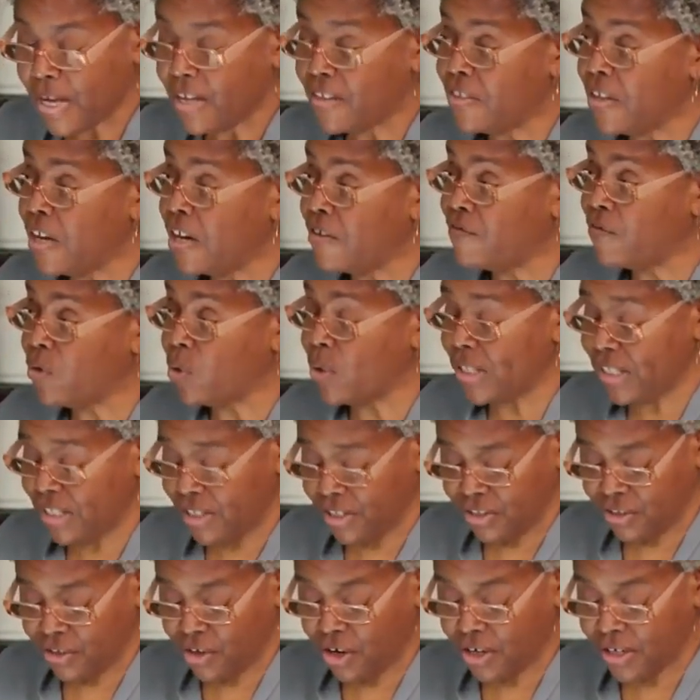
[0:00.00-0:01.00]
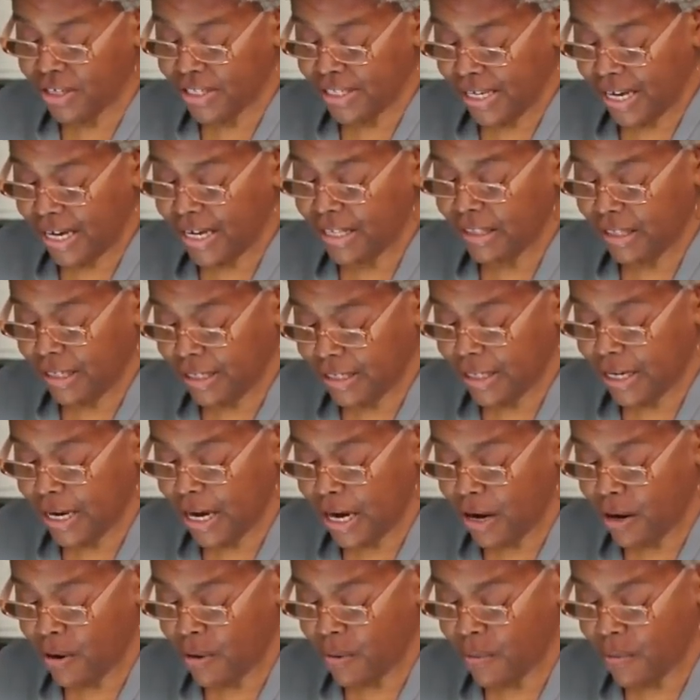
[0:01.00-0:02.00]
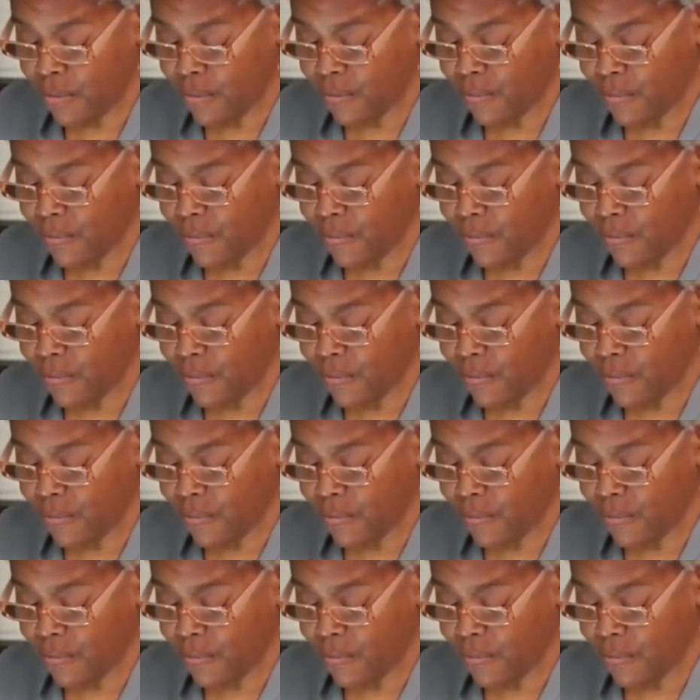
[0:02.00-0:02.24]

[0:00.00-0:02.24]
Their voices are silent now.